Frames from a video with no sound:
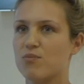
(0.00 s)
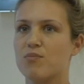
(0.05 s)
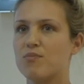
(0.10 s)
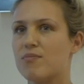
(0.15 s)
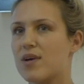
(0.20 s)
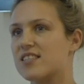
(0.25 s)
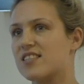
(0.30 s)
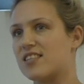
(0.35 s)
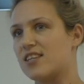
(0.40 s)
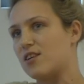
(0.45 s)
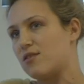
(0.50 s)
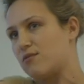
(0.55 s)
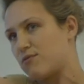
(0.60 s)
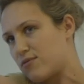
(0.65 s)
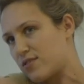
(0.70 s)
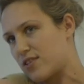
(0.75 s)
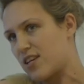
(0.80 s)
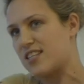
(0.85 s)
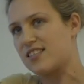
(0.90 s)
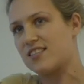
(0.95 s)

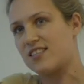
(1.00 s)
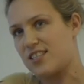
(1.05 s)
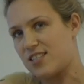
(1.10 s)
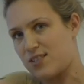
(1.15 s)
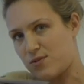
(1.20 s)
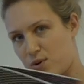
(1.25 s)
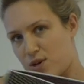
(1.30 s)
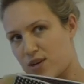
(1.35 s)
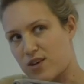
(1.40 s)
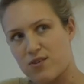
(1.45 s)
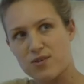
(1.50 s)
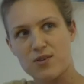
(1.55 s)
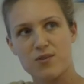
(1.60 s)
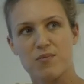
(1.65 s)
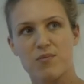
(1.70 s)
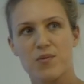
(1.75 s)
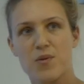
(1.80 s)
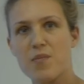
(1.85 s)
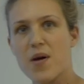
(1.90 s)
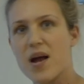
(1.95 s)
massive size of this work
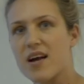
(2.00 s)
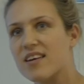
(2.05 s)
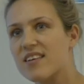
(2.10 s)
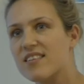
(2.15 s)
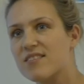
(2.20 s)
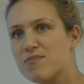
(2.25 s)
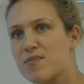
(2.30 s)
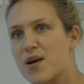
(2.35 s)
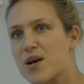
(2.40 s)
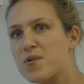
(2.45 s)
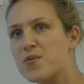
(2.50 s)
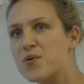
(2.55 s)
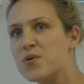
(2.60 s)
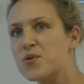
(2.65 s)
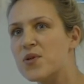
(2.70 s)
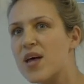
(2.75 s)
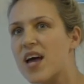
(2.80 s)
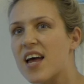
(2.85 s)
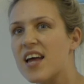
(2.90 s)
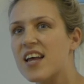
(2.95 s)
on the back
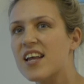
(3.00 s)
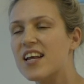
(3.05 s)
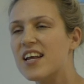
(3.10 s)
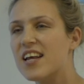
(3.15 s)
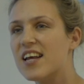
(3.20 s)
wall there.